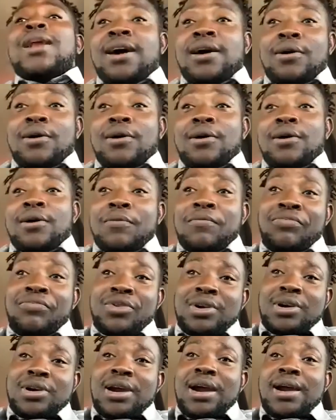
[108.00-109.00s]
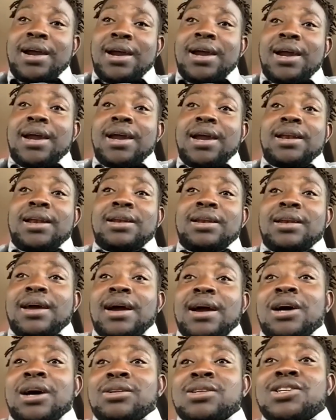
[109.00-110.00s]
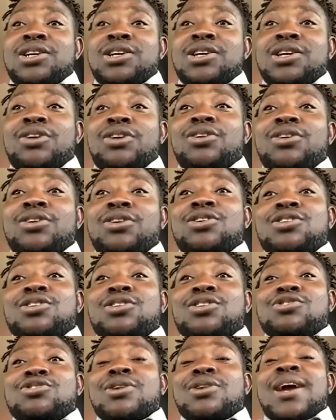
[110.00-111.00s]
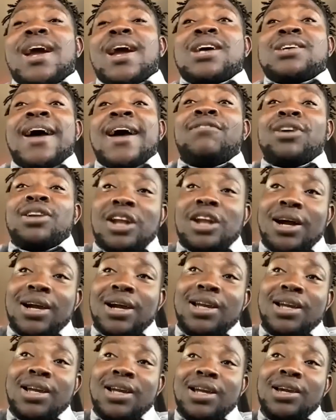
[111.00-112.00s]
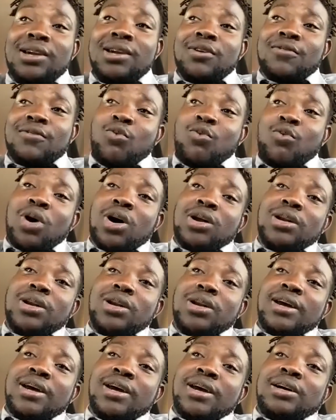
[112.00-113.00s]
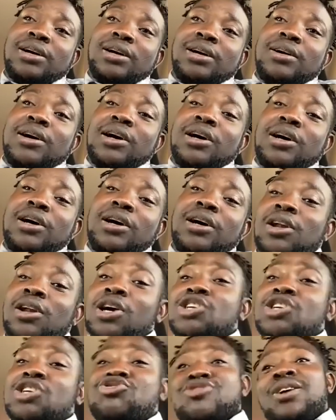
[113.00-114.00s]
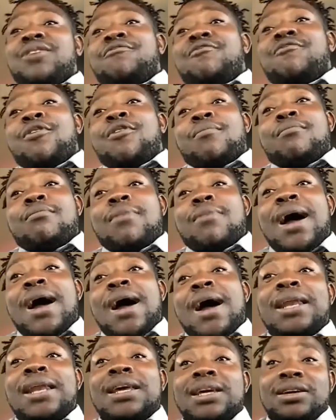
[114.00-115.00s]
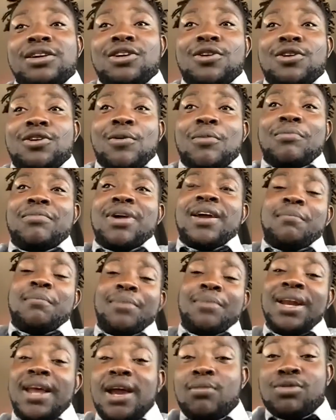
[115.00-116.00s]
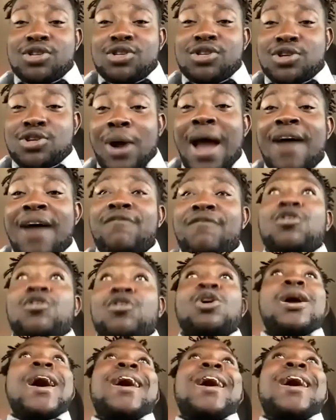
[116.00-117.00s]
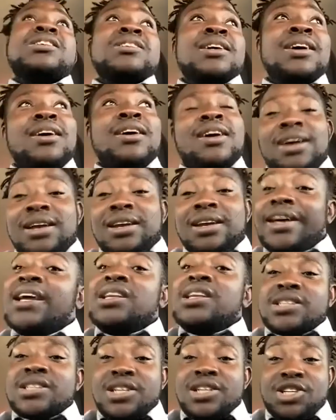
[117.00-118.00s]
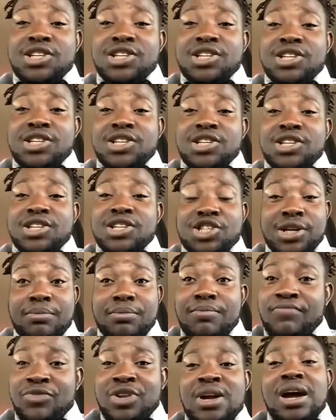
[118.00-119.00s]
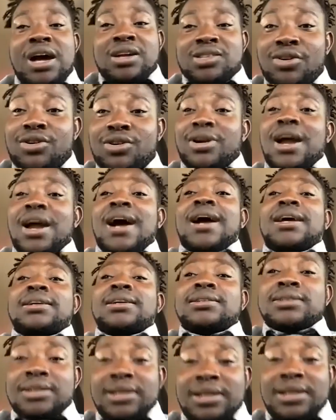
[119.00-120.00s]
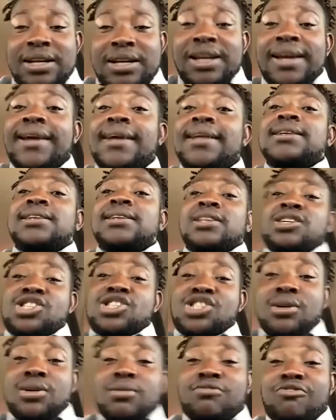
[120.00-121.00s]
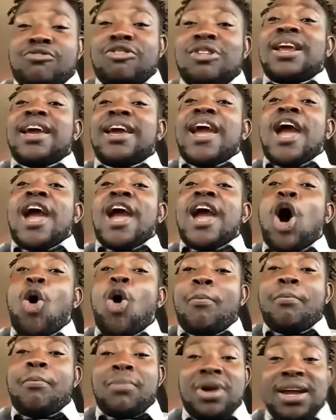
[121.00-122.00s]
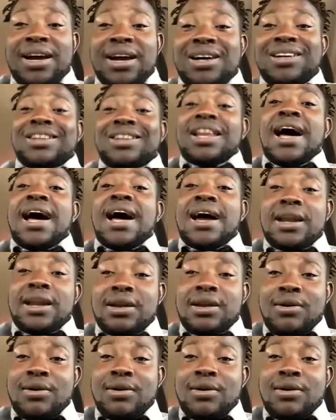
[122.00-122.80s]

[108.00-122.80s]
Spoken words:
you right now. And I'll tell you, you guys have a lucky of a luxury from Ali. Being able to have you guys in the internship. I'll tell you guys, the internship really helped me a lot